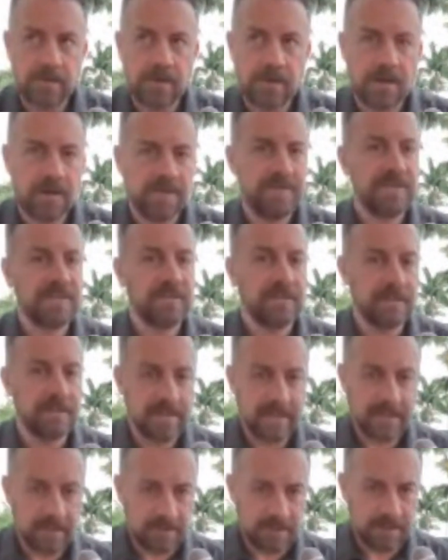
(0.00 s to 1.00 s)
artificial
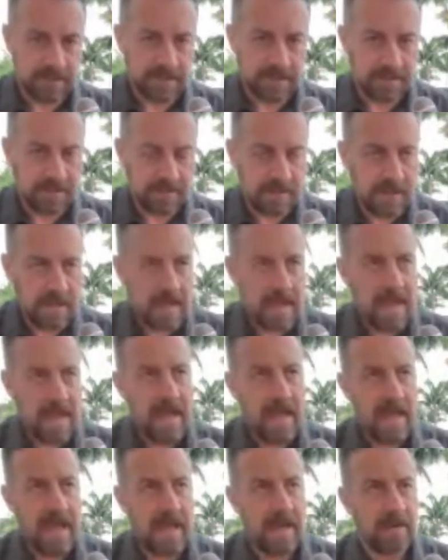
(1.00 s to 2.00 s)
intelligence
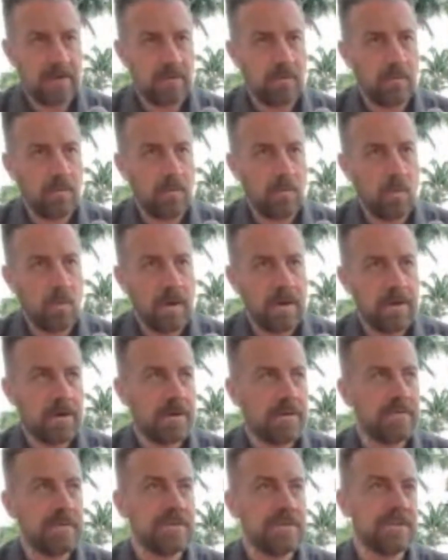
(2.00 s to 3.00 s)
and what
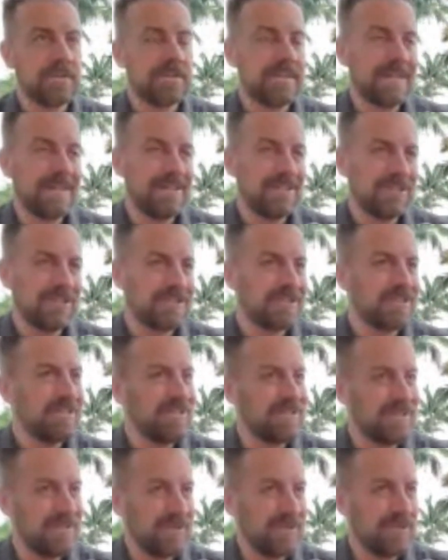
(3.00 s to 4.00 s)
artificial intelligence can
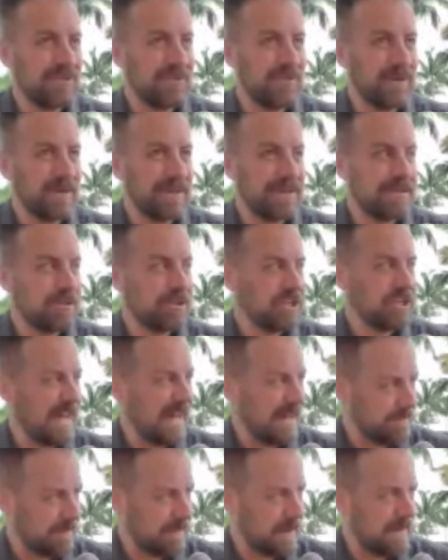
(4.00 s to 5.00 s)
do with
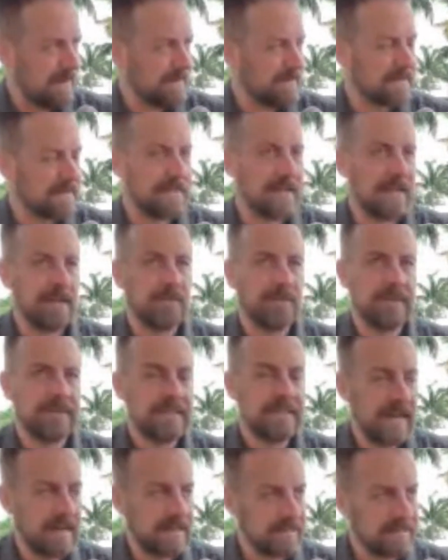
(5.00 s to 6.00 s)
chatbots and with
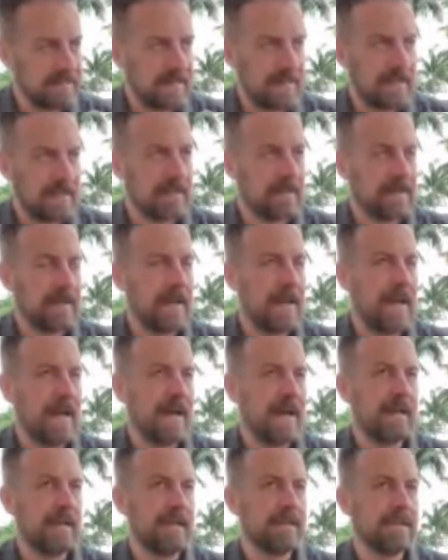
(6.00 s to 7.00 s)
texting.
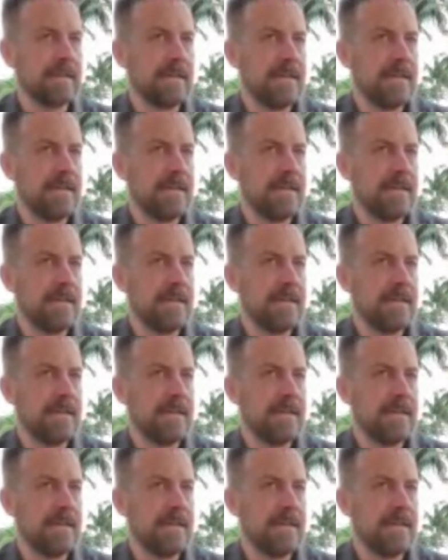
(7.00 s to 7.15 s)
And